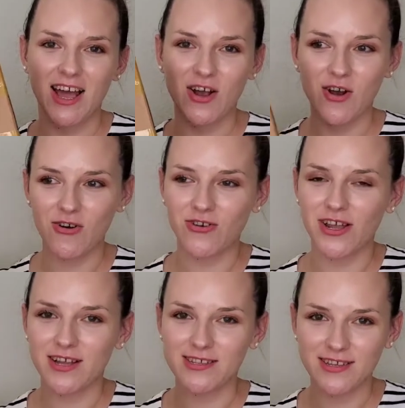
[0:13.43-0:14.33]

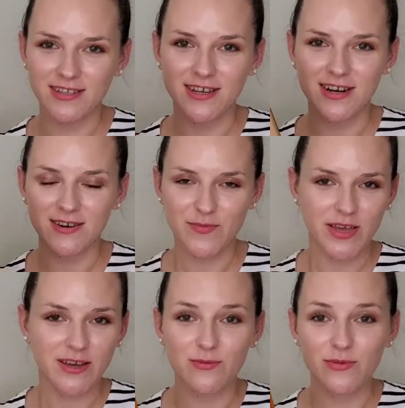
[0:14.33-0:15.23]
Korean skincare
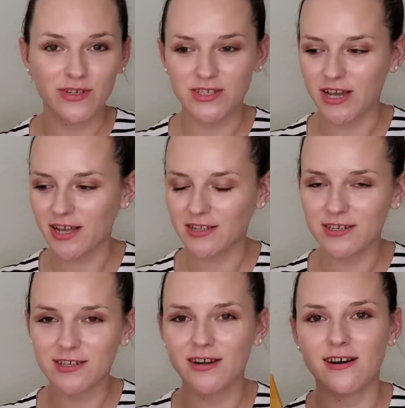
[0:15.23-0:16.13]
makeup
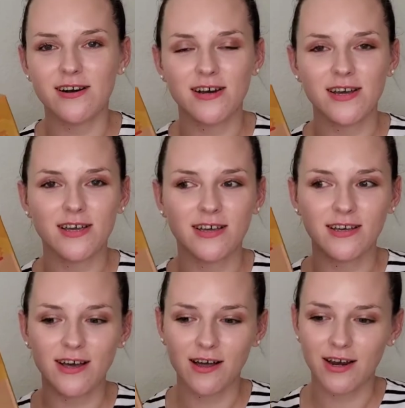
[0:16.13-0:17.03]
retailer. I
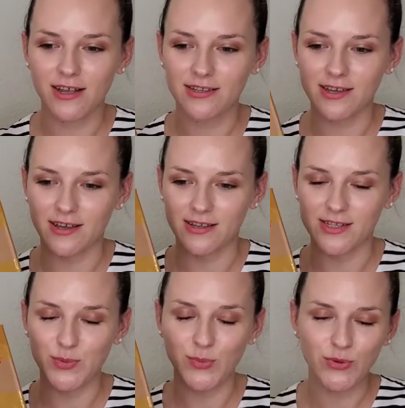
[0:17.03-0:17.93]
got it as
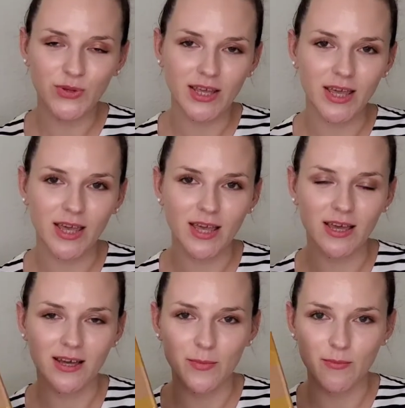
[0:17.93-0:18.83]
a
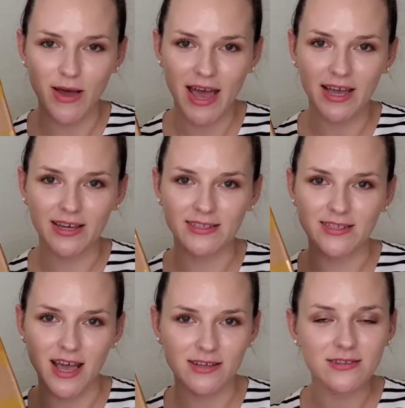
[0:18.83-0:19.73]
beauty bag
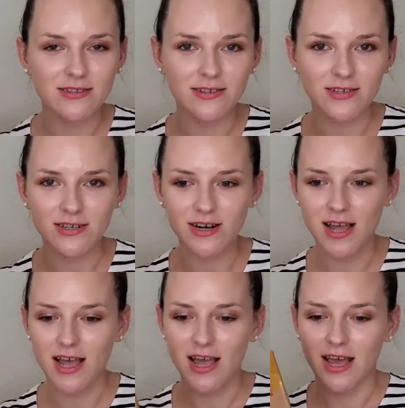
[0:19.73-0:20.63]
tester.
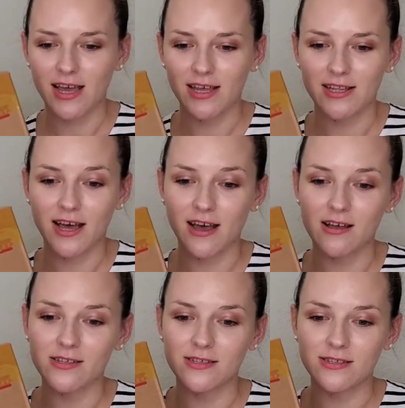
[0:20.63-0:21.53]
It
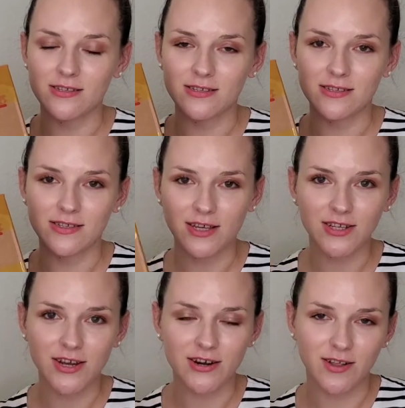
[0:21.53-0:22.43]
has
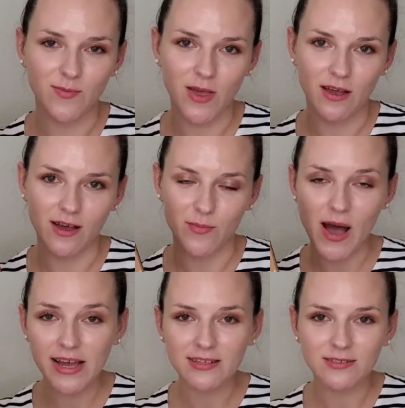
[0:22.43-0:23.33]
skincare and makeup
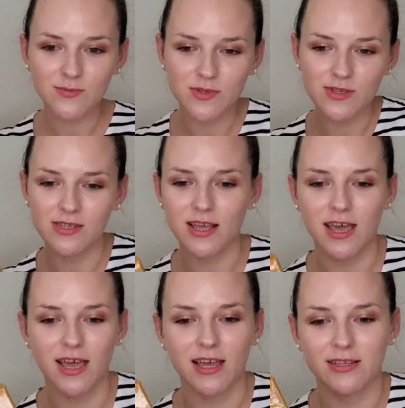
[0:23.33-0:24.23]
items,
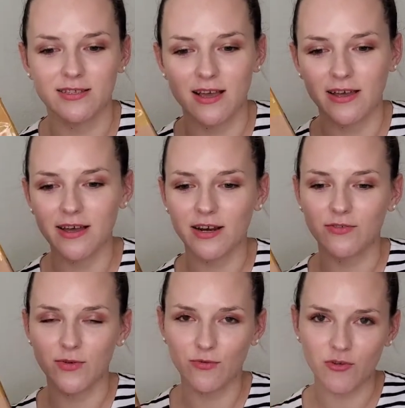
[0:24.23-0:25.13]
and I got it
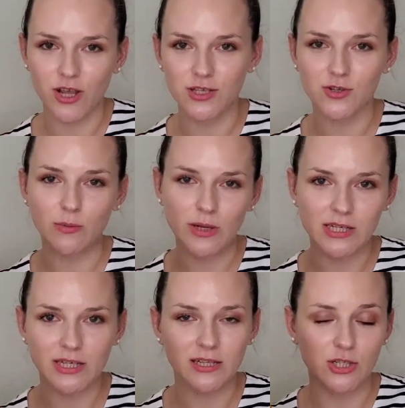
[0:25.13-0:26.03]
for free, so
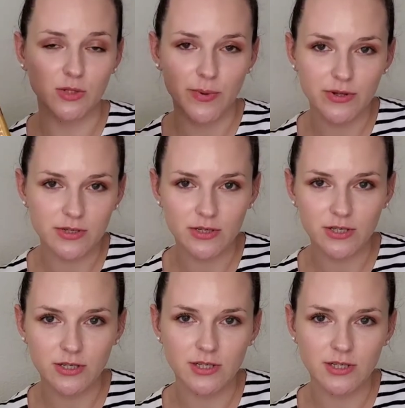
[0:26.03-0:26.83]
basically it's sponsored,